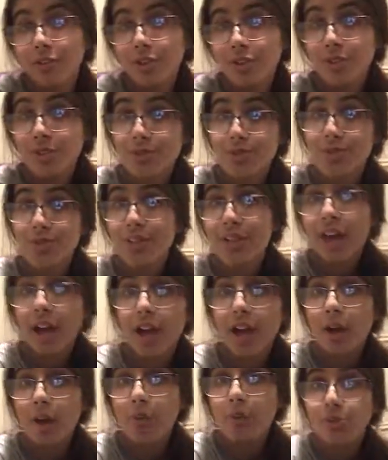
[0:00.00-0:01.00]
for Tuesday.
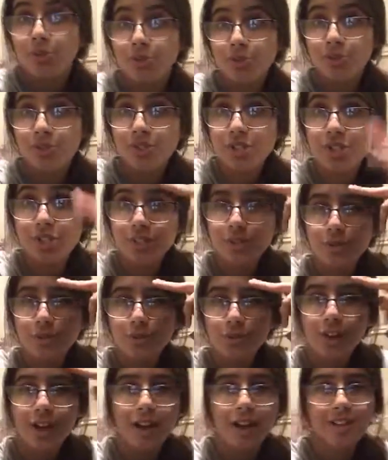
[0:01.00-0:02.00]
I will see
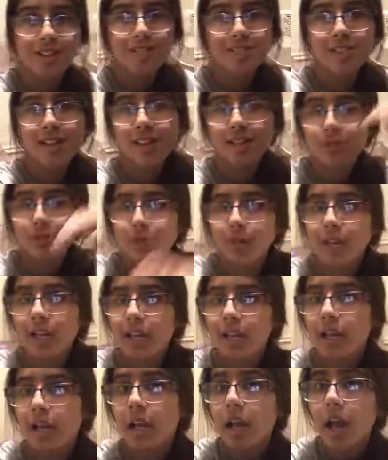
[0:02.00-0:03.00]
you guys next
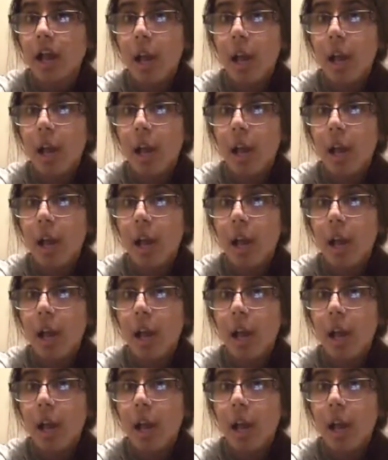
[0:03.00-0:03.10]
week.